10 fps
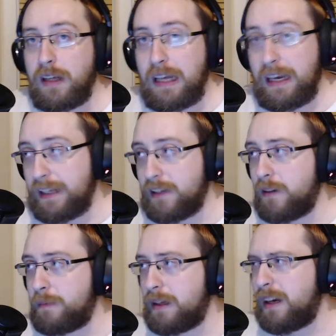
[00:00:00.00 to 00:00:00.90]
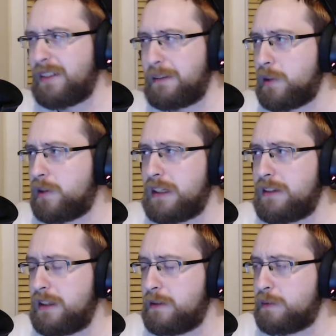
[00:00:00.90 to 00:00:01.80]
Halo, but I think most of that
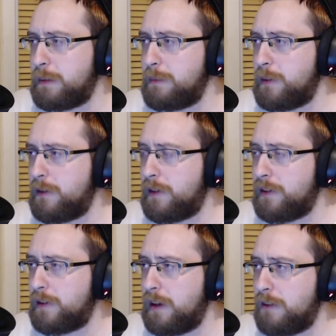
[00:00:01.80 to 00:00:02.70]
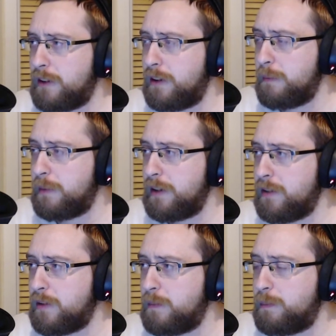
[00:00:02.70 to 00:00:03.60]
team's probably moved on to other companies or